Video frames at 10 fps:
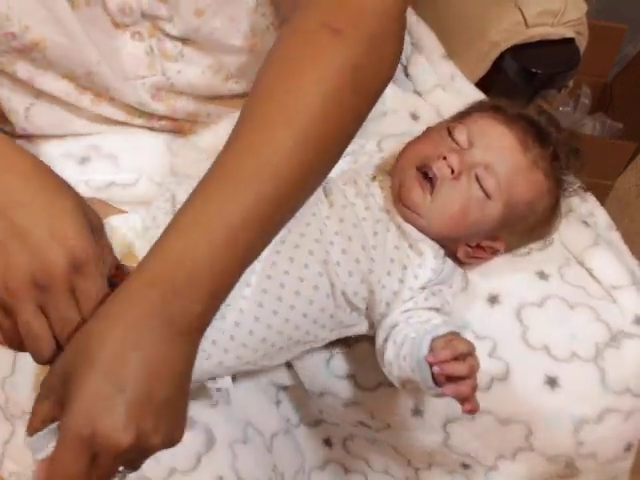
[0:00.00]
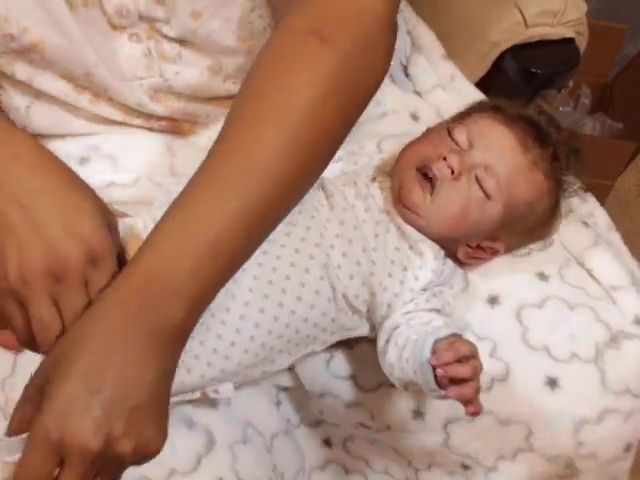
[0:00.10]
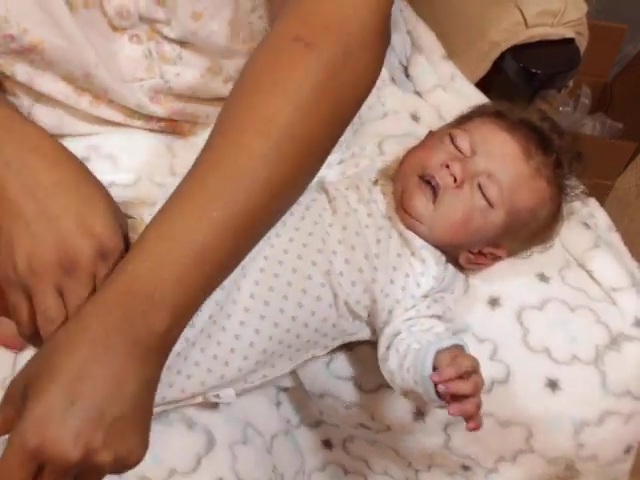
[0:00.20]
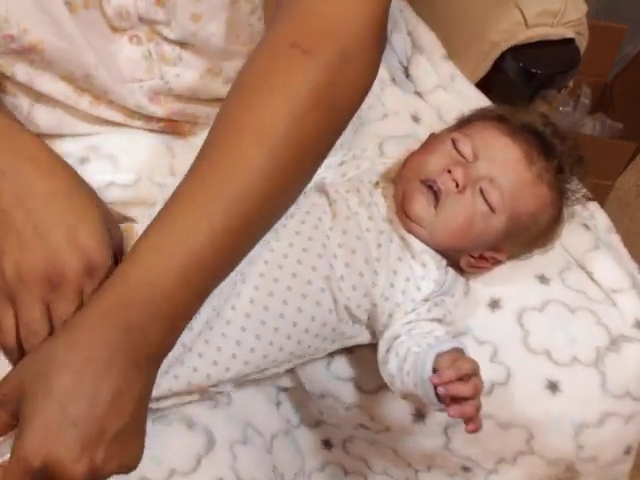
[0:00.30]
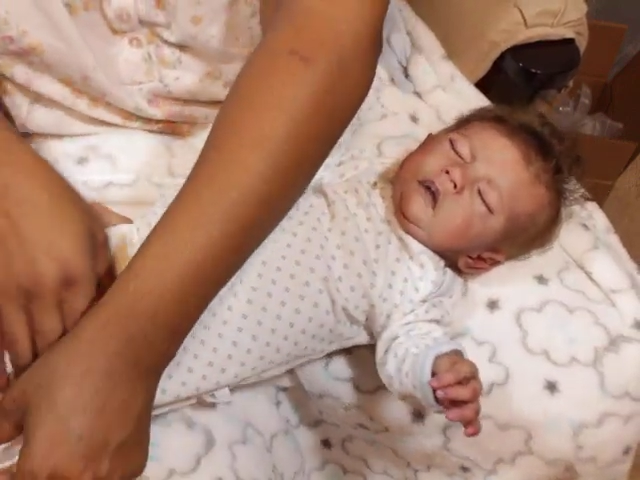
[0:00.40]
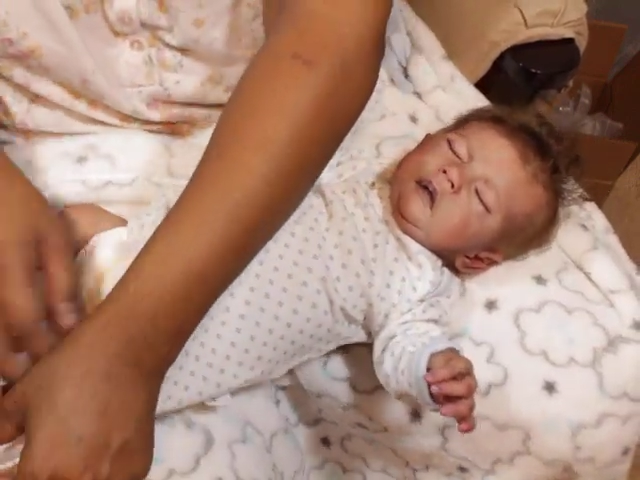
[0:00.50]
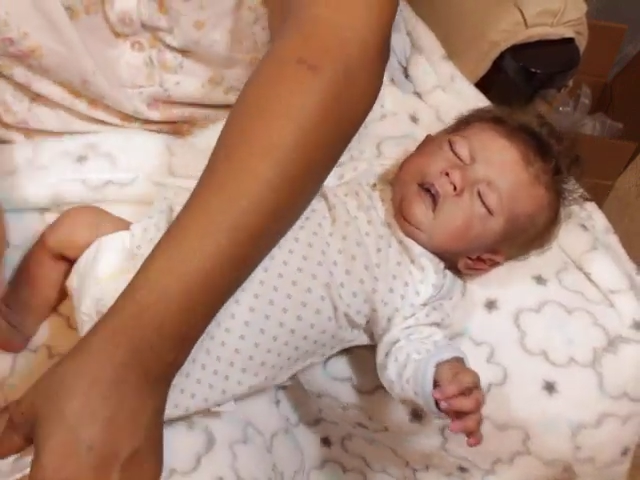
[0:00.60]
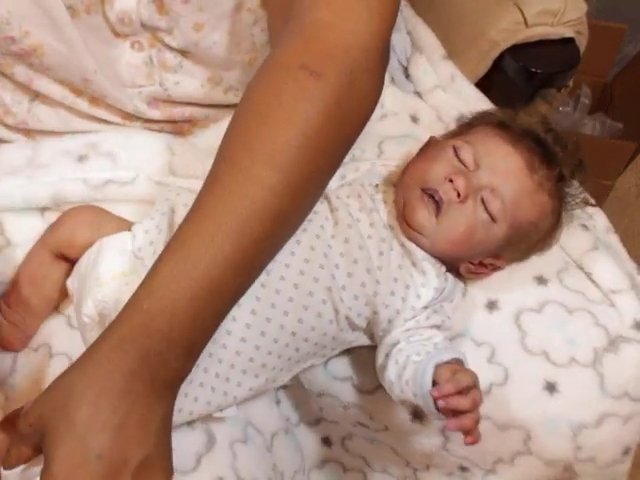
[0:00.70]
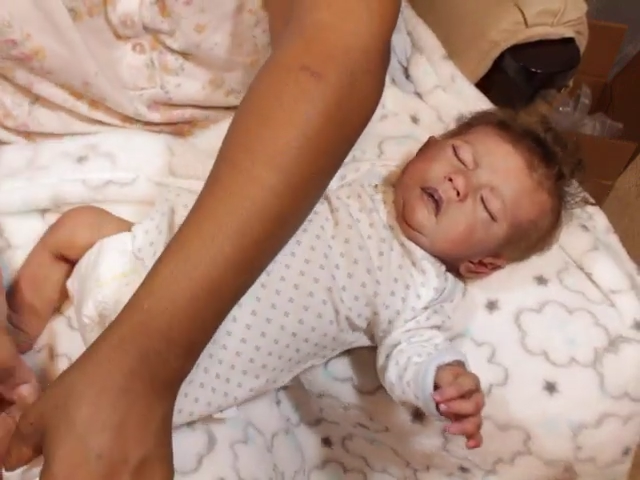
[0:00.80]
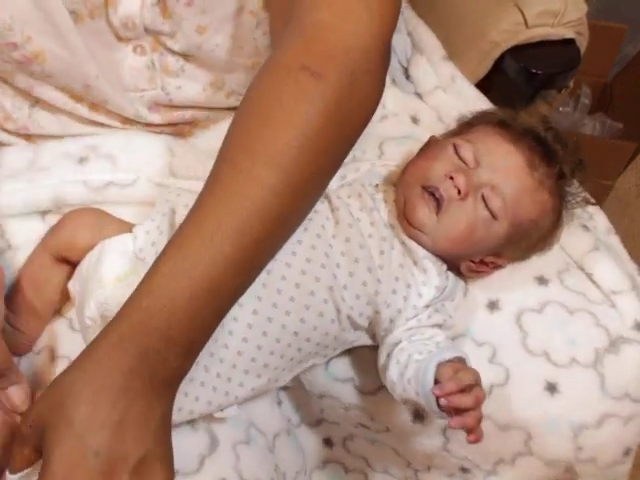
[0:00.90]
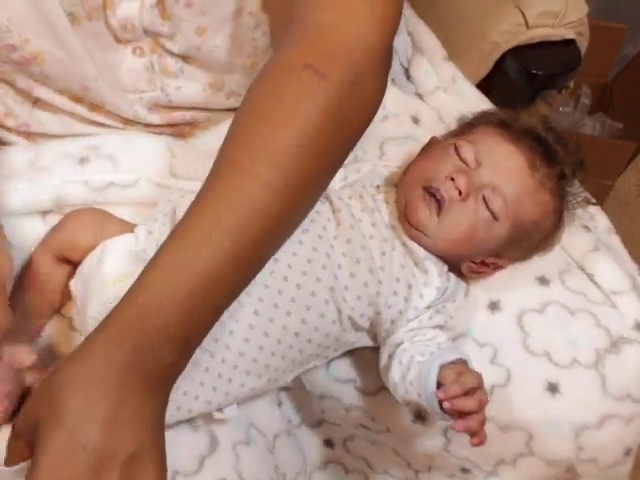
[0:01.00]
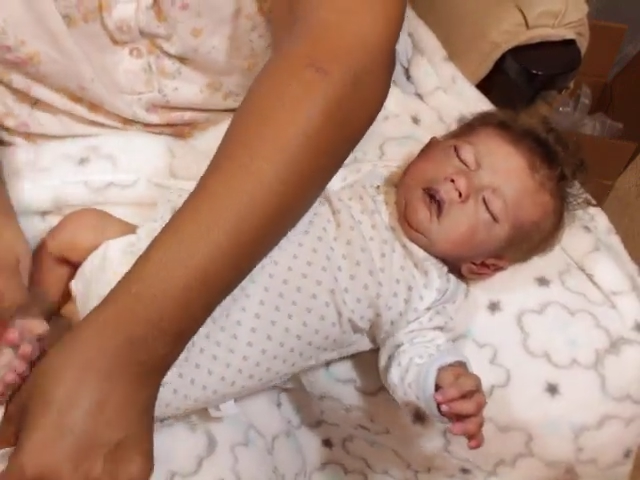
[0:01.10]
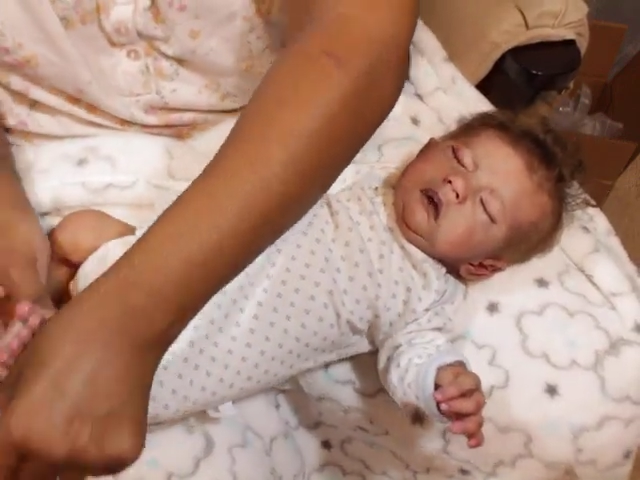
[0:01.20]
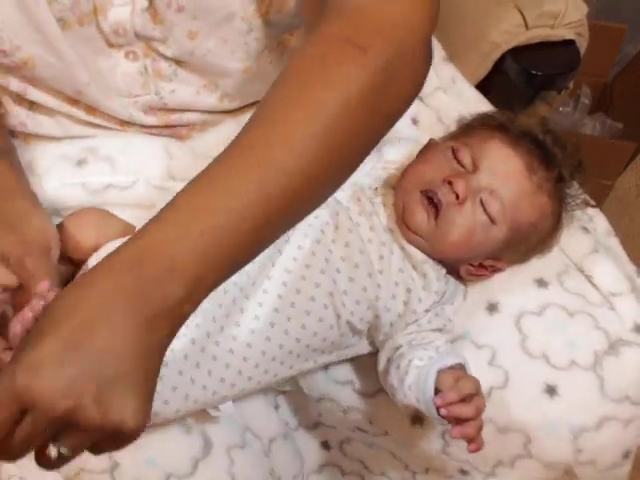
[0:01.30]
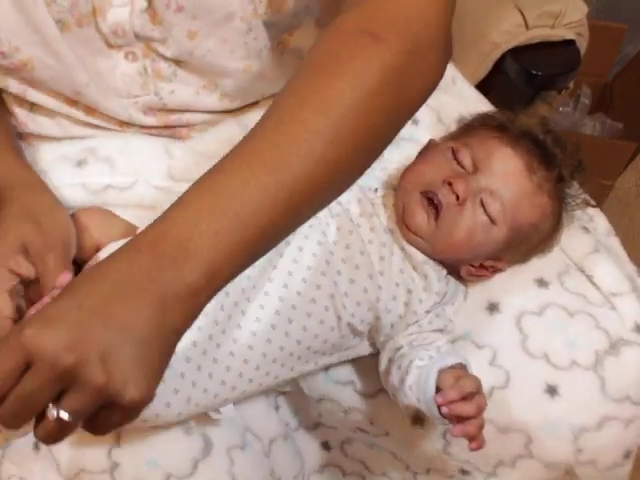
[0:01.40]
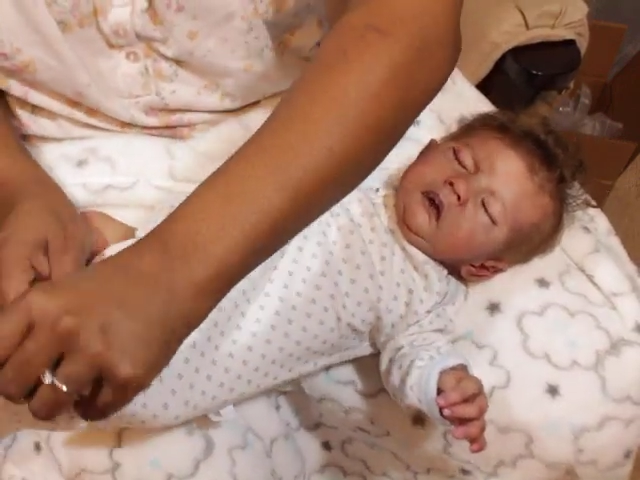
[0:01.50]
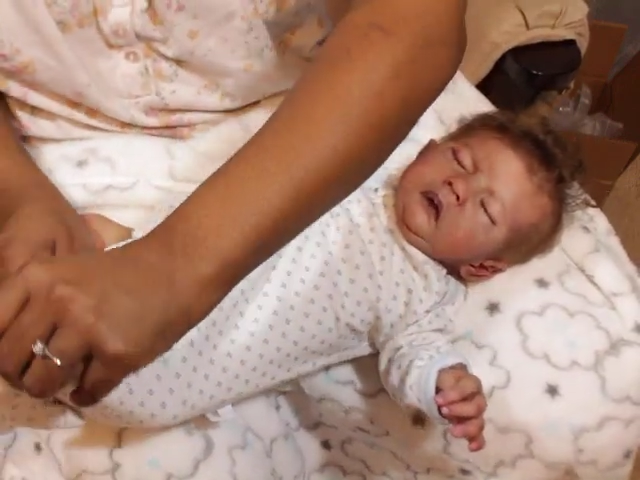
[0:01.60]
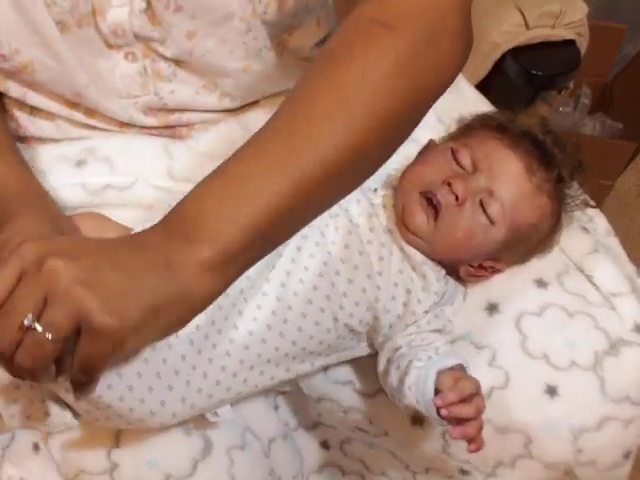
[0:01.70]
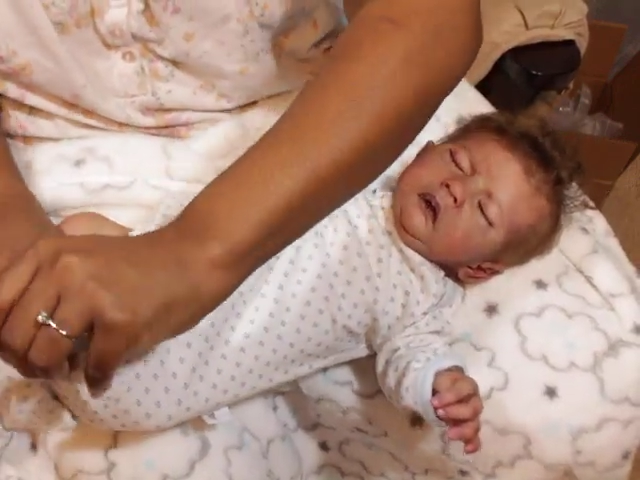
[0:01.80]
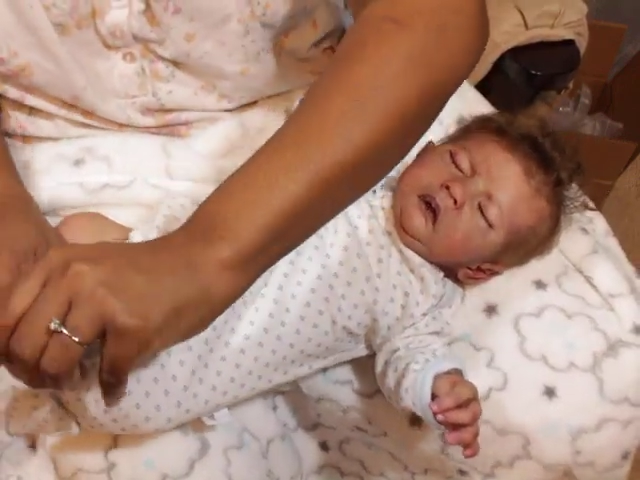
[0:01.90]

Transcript: really don't have babies to rotate.